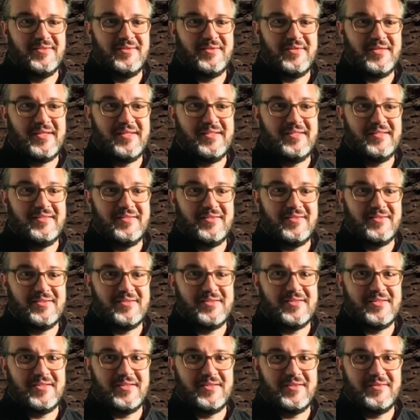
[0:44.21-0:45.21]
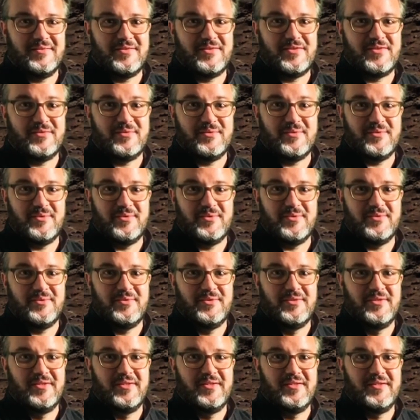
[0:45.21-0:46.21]
edit ourselves through
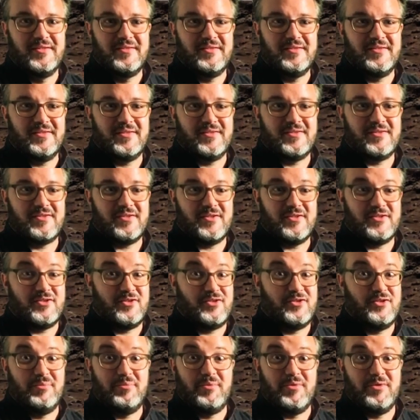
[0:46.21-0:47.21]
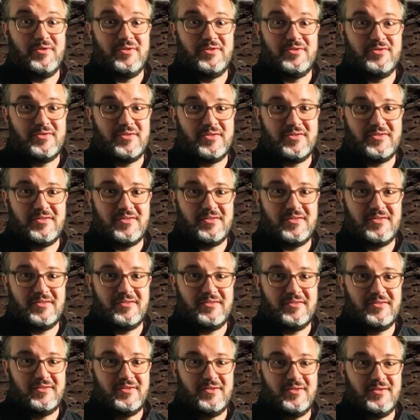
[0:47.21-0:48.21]
this super
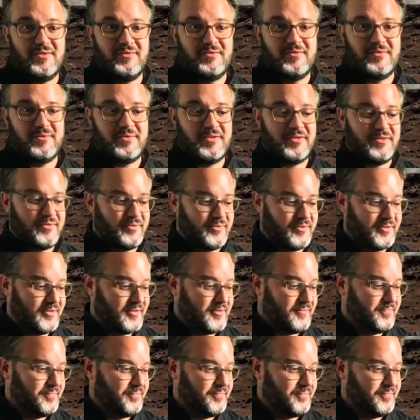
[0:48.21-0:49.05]
interesting year of 2020.